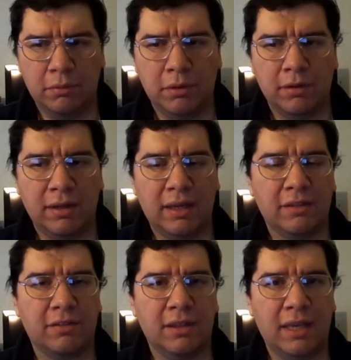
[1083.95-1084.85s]
Ramona
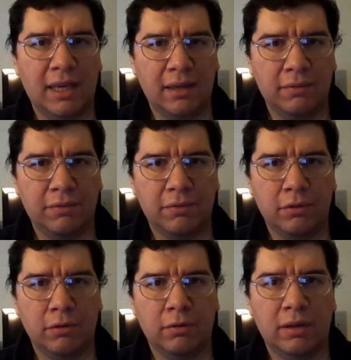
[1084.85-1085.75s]
actually
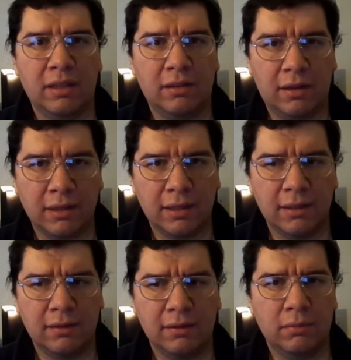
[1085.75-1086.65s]
gave her a
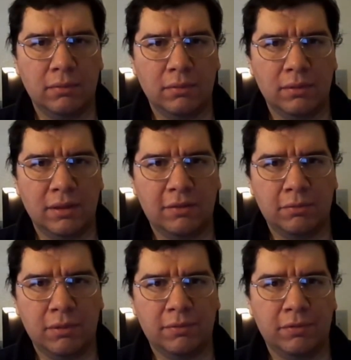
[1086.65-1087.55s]
locket
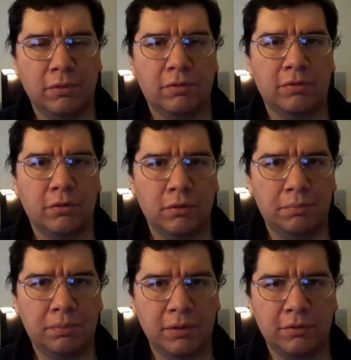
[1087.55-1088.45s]
that's with her
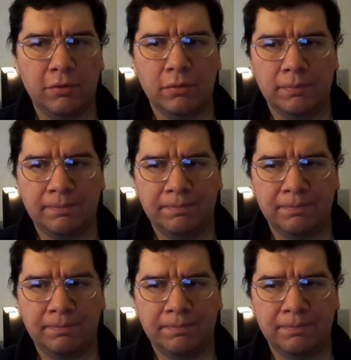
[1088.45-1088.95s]
school picture,